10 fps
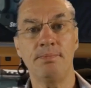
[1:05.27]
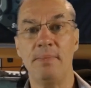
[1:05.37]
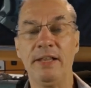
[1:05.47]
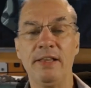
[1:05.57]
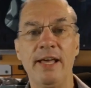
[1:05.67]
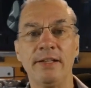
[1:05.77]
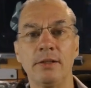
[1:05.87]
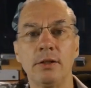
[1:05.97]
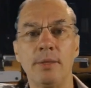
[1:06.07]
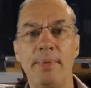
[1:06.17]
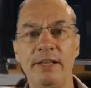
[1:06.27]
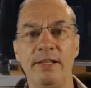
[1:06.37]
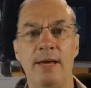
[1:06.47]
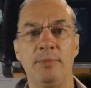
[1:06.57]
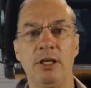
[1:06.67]
but then the
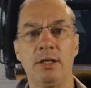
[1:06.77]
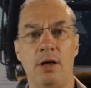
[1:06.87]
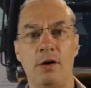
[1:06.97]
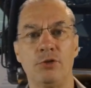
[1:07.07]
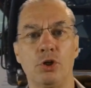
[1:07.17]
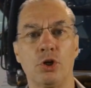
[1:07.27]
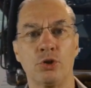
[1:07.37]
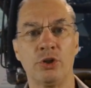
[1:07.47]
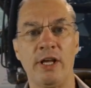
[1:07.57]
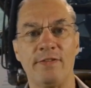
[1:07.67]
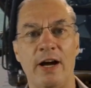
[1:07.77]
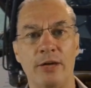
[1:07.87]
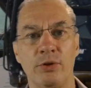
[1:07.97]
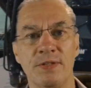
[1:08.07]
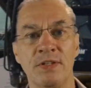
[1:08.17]
pandemic of the
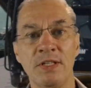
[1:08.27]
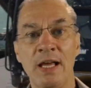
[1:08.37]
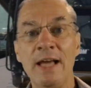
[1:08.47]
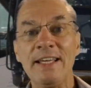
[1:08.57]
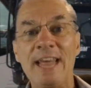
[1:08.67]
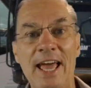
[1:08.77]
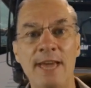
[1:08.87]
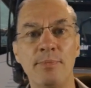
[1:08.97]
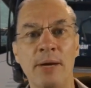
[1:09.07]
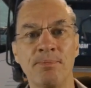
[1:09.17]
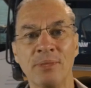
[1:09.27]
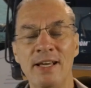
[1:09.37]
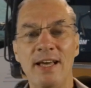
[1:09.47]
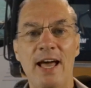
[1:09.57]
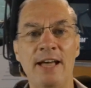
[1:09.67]
coronavirus came,
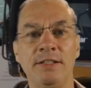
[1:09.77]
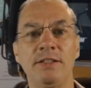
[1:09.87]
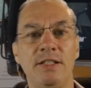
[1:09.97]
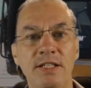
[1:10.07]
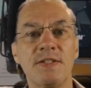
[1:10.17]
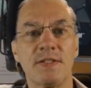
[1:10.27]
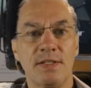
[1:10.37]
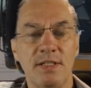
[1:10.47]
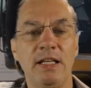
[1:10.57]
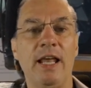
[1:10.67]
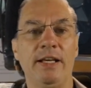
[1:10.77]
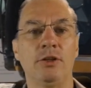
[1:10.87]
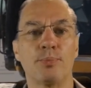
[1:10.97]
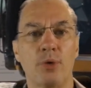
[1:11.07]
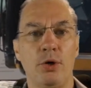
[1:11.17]
and this delayed the
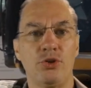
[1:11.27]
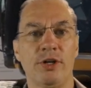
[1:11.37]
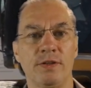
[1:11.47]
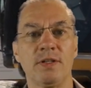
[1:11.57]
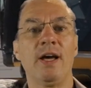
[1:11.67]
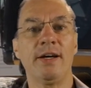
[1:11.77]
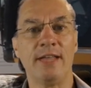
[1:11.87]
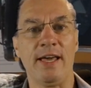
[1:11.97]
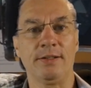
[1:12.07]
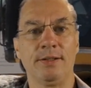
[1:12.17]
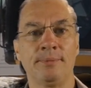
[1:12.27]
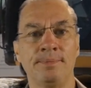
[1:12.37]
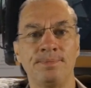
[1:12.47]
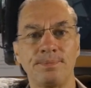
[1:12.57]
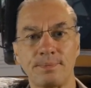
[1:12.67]
project again.
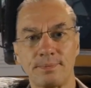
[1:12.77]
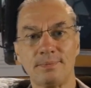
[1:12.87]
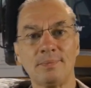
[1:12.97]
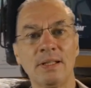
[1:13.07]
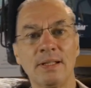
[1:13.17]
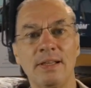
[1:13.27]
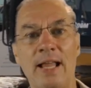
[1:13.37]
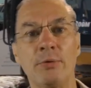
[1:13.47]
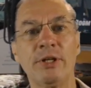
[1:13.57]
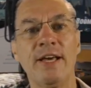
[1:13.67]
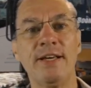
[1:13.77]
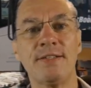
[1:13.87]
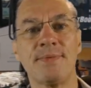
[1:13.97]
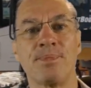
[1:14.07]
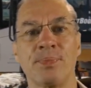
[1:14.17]

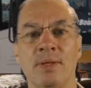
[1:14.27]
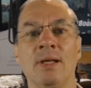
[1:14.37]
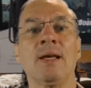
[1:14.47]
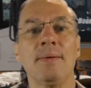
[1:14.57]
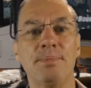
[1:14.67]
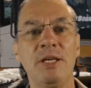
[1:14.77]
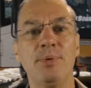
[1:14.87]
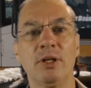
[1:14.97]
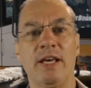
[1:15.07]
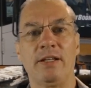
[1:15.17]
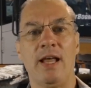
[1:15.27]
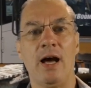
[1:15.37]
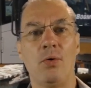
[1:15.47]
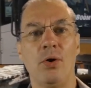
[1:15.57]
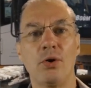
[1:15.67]
Nowadays, people can
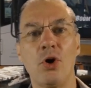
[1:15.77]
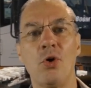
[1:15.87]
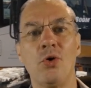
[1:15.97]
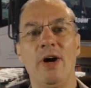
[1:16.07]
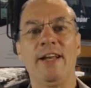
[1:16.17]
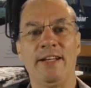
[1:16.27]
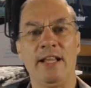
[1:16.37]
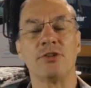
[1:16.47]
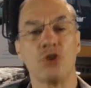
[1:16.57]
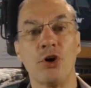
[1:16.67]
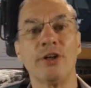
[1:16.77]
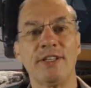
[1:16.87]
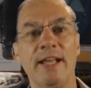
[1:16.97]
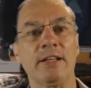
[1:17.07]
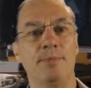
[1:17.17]
now go and enjoy
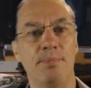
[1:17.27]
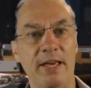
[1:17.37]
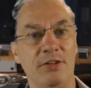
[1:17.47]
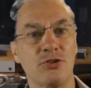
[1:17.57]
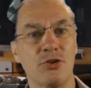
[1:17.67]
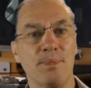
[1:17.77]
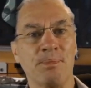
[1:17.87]
that beach.